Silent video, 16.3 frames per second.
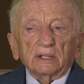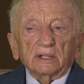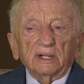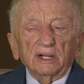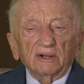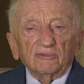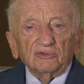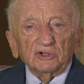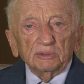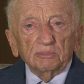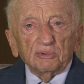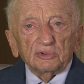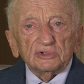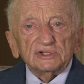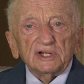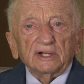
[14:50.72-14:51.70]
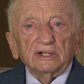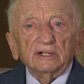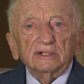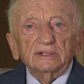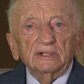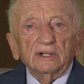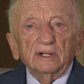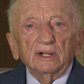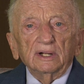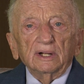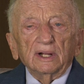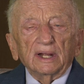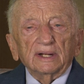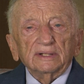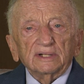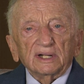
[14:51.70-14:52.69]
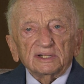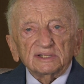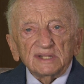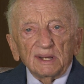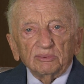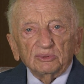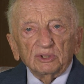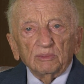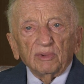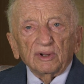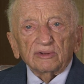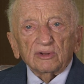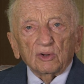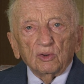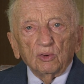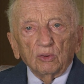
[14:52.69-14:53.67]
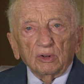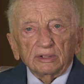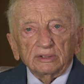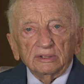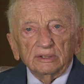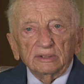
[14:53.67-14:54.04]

carefully presented and accepted by the court,